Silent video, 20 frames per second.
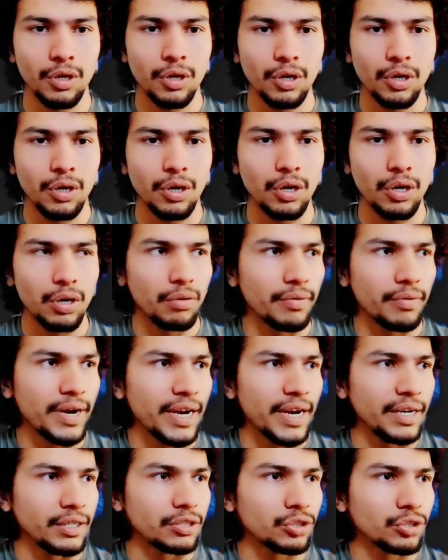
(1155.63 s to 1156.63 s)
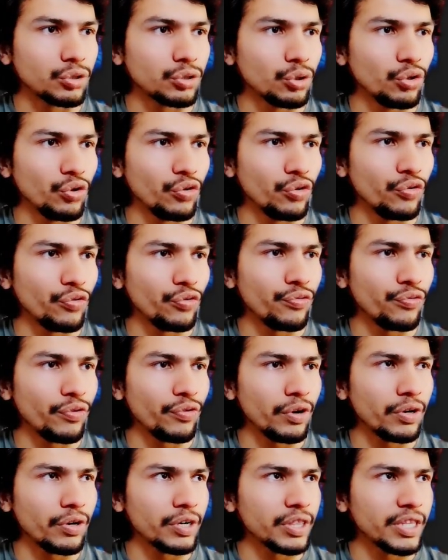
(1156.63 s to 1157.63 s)
All right, so
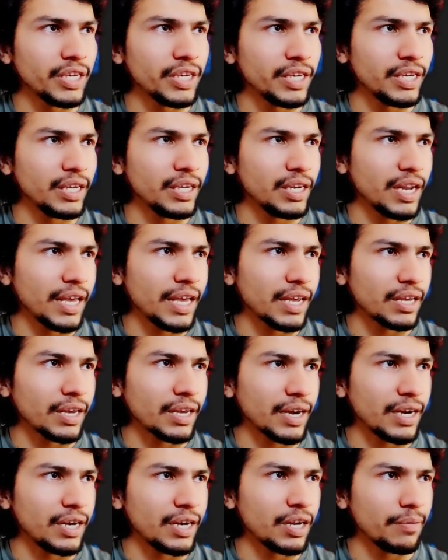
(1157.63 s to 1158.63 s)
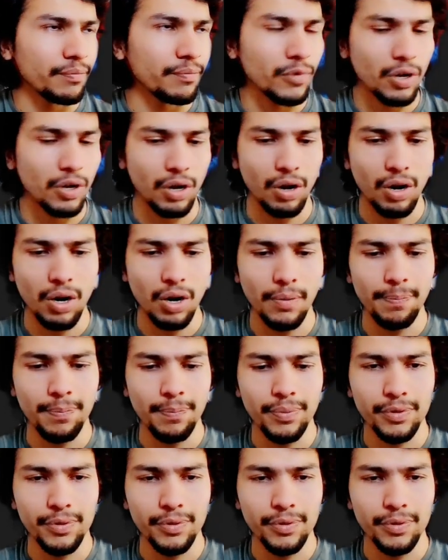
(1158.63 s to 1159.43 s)
for the like random crop,